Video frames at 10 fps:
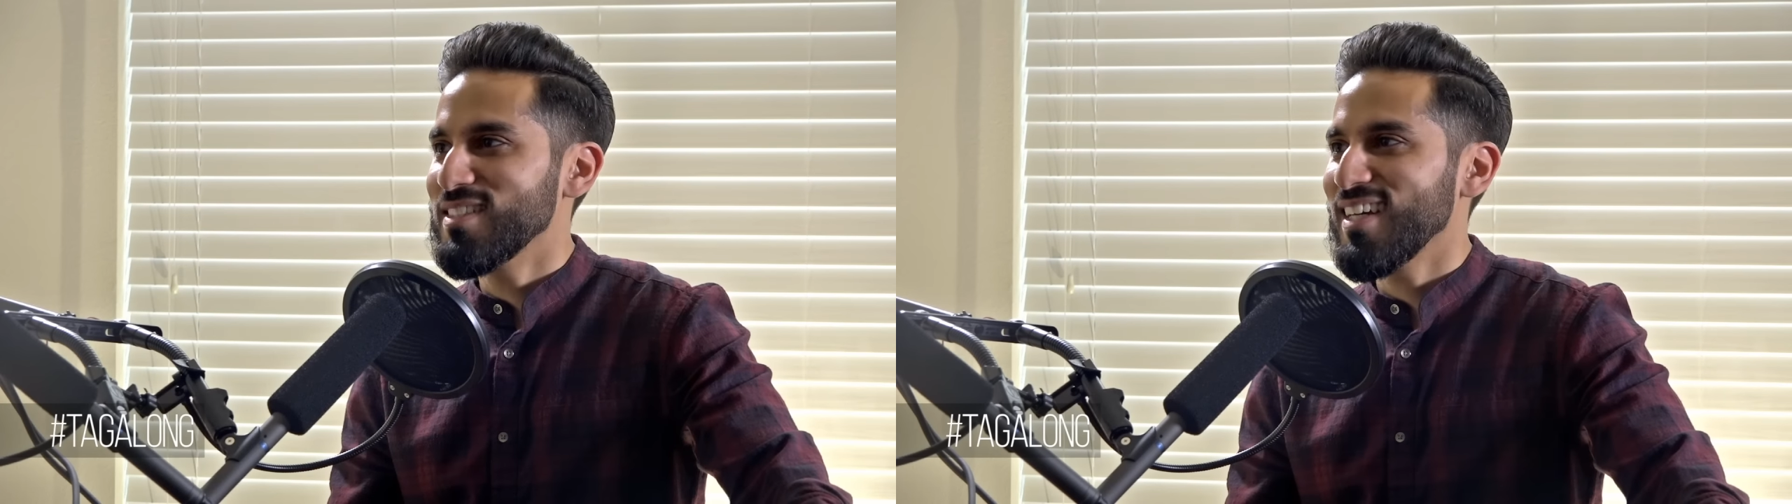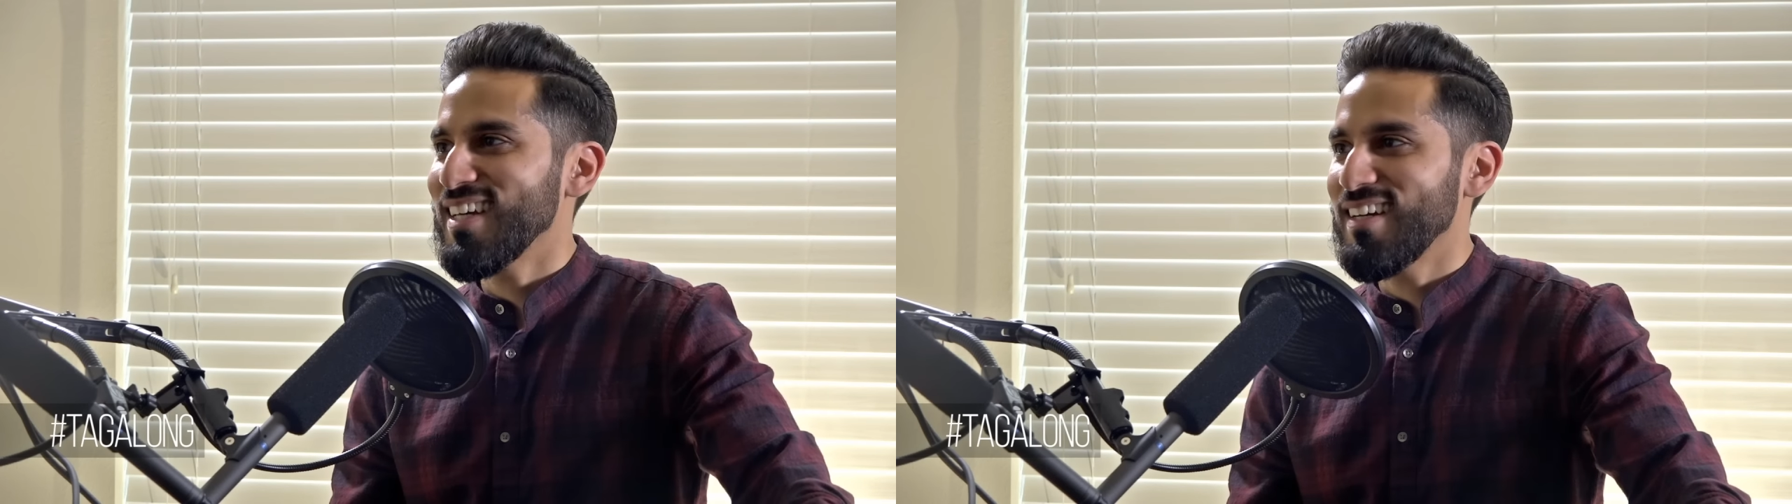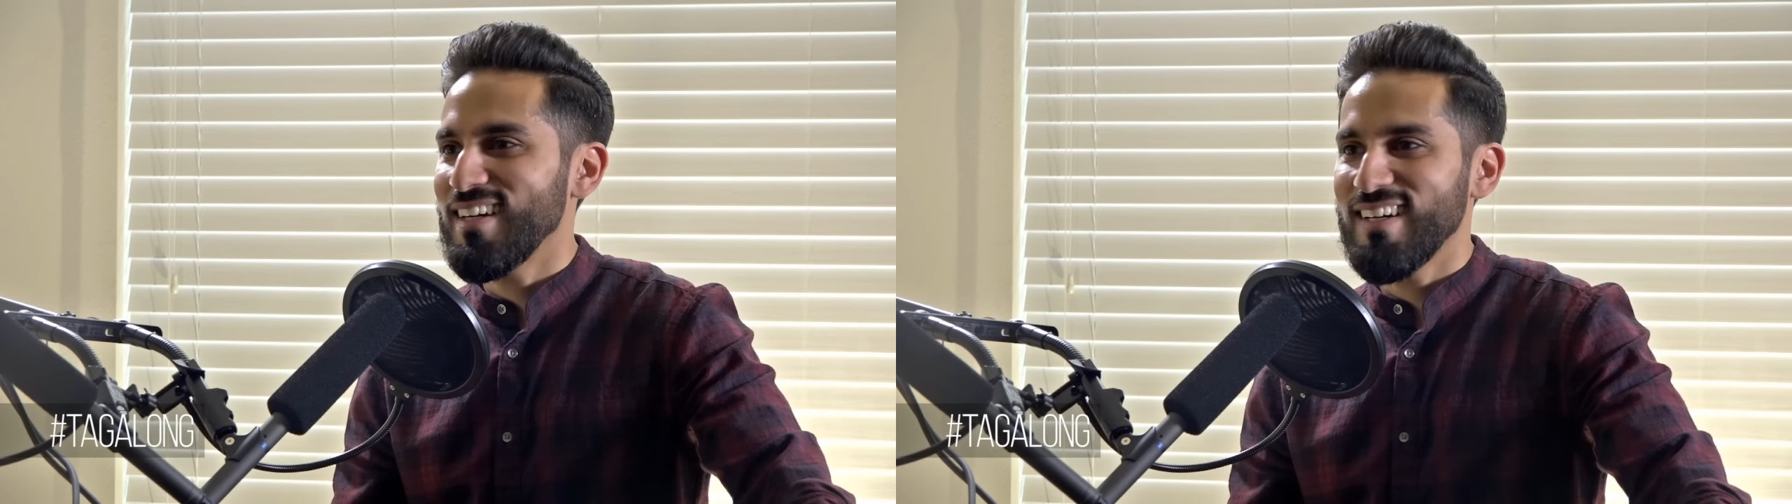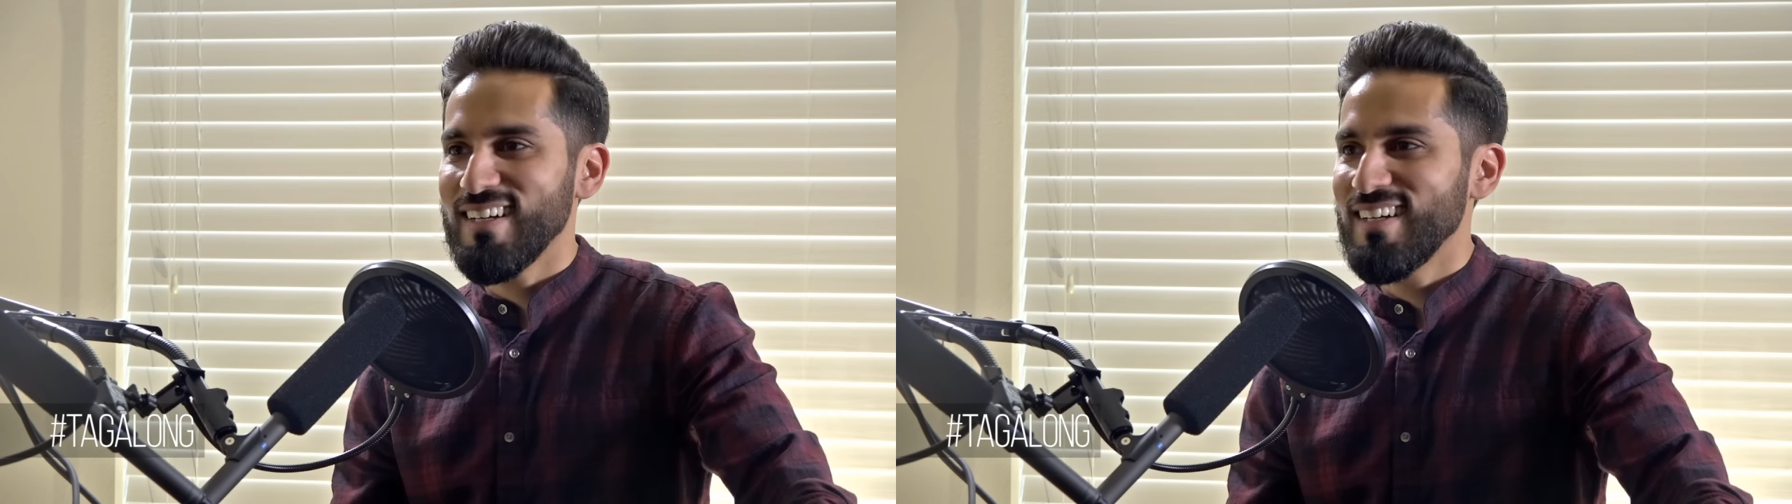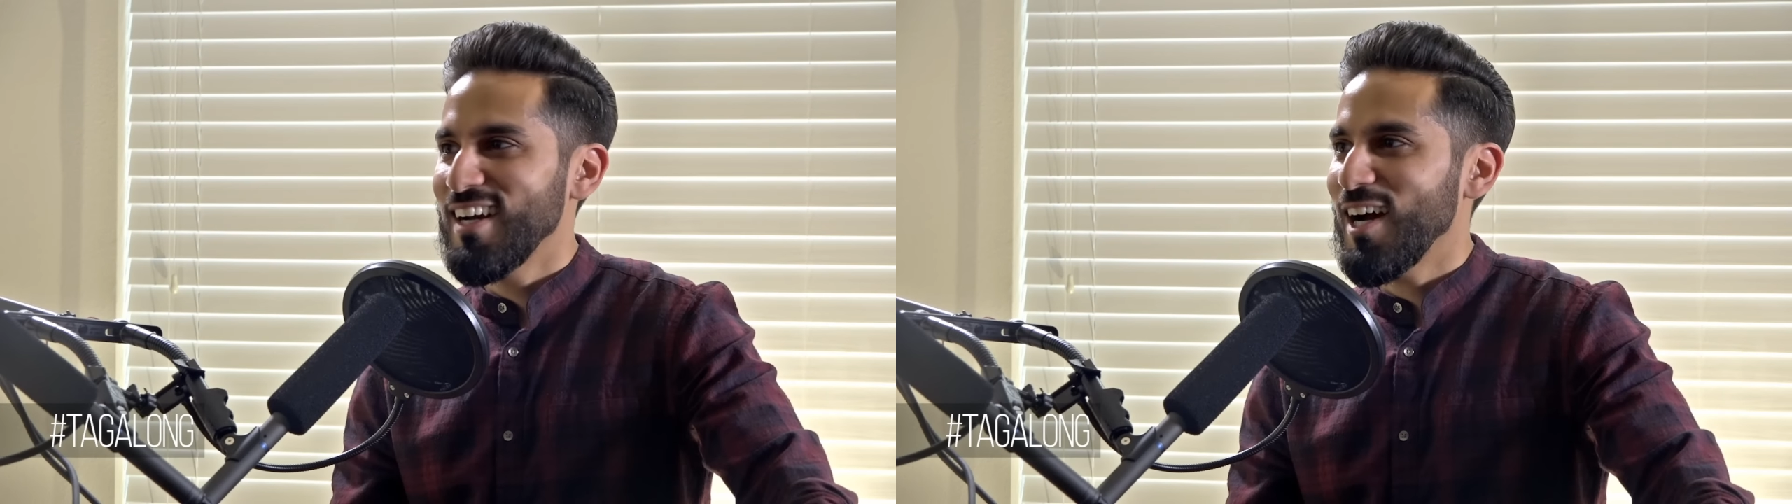saying
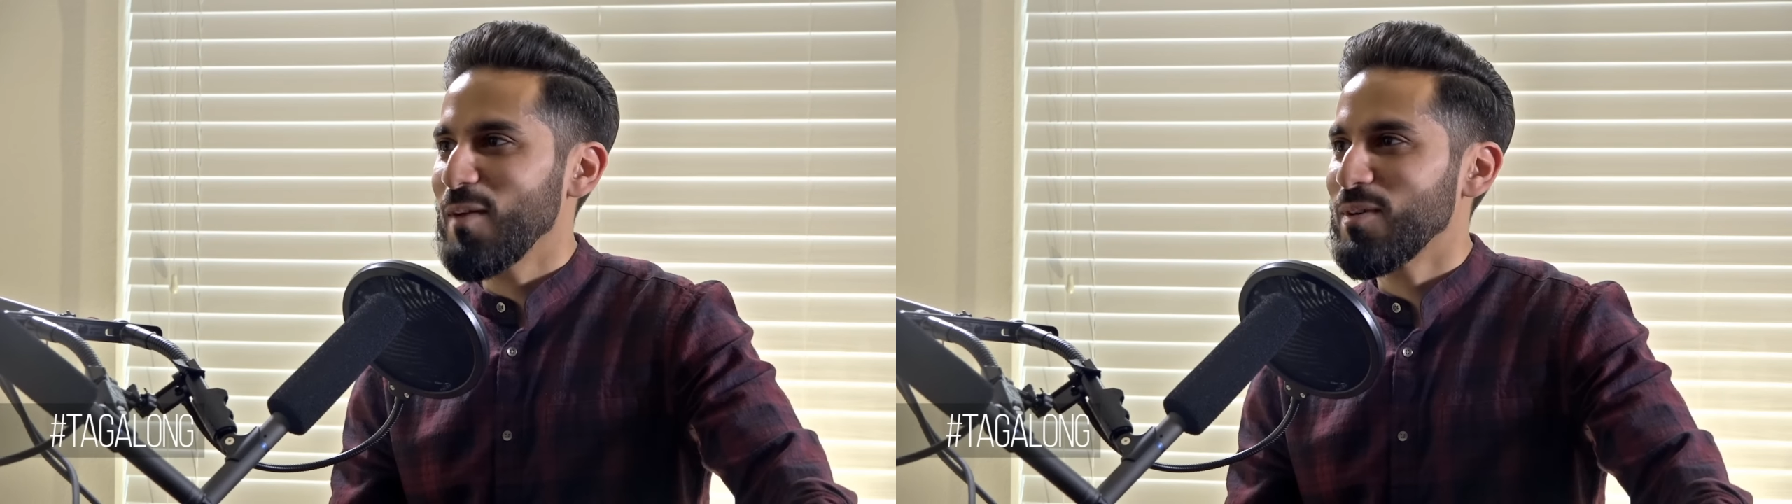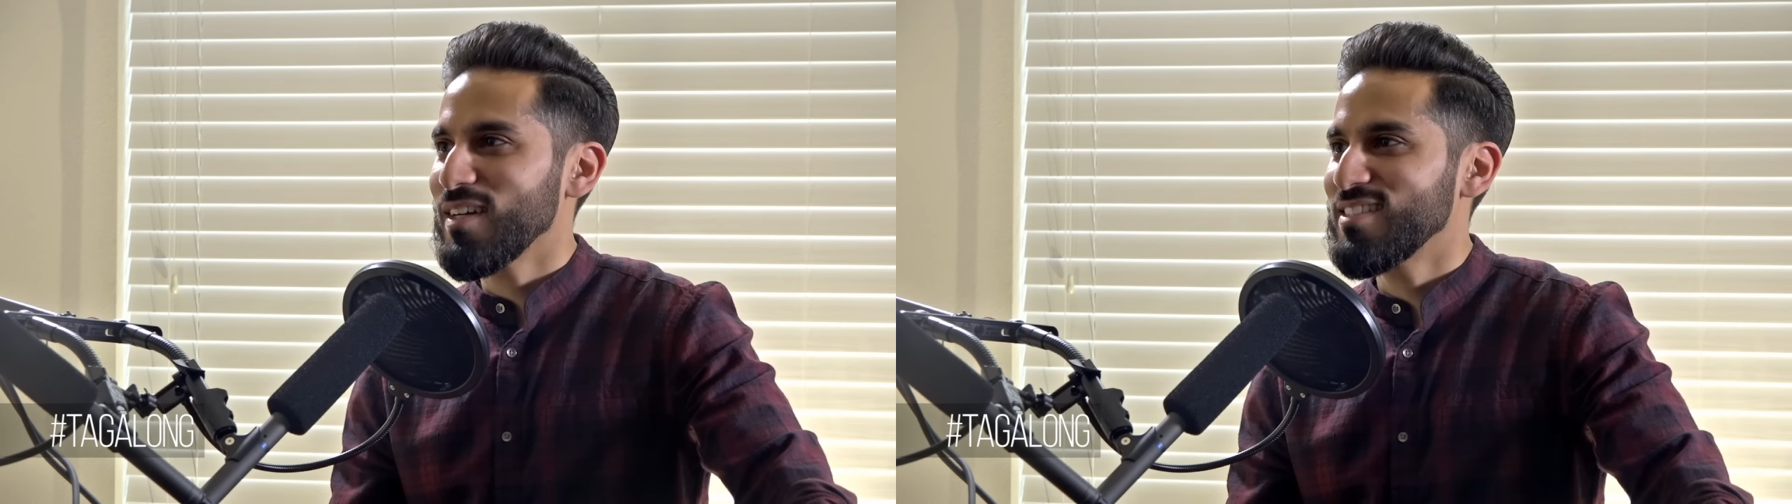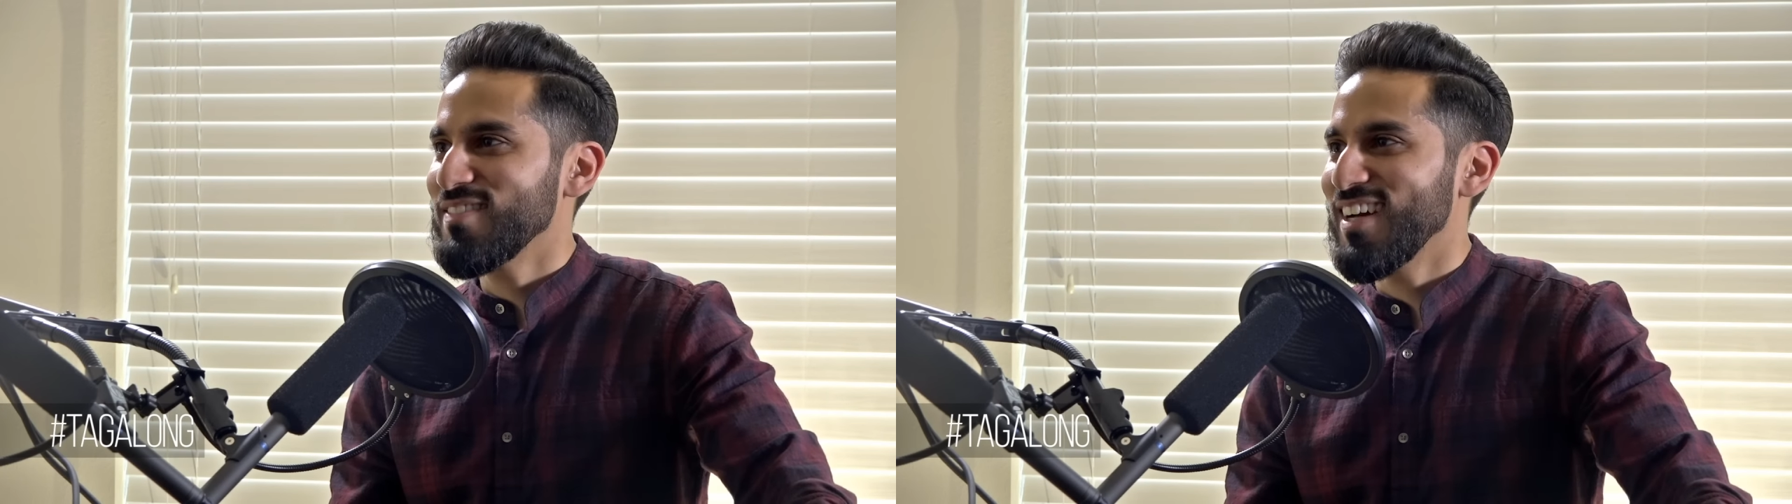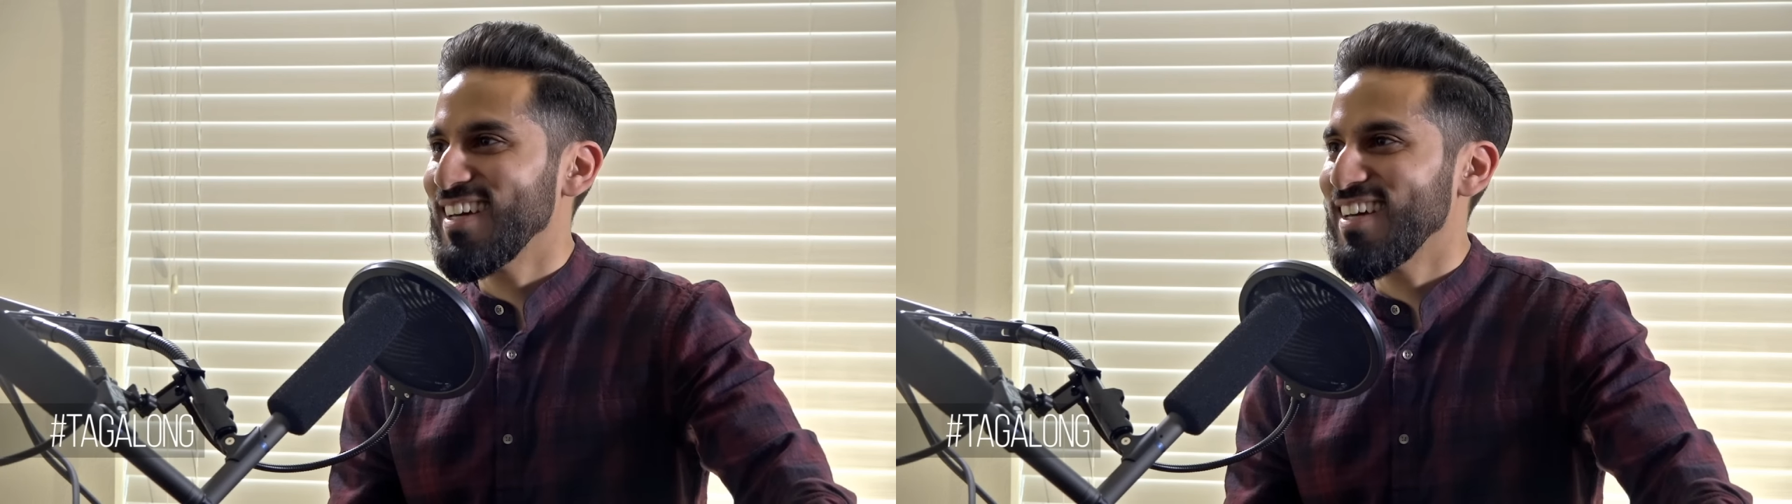high production